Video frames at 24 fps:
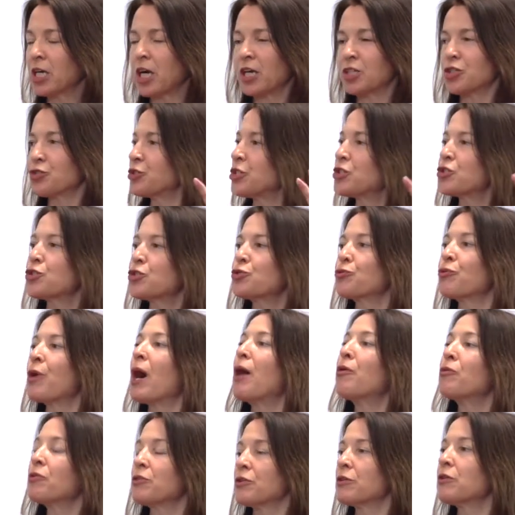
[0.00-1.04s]
countries
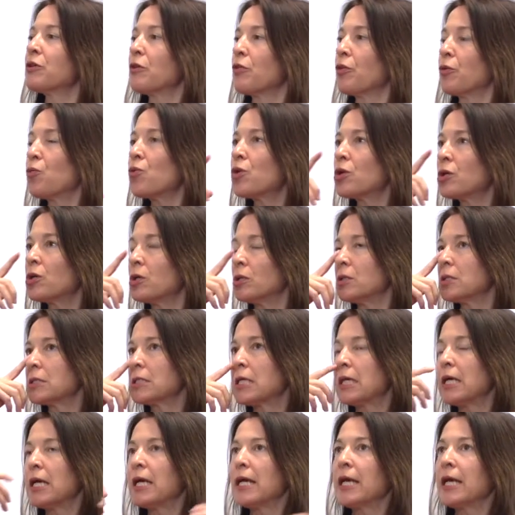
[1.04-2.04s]
throughout the world.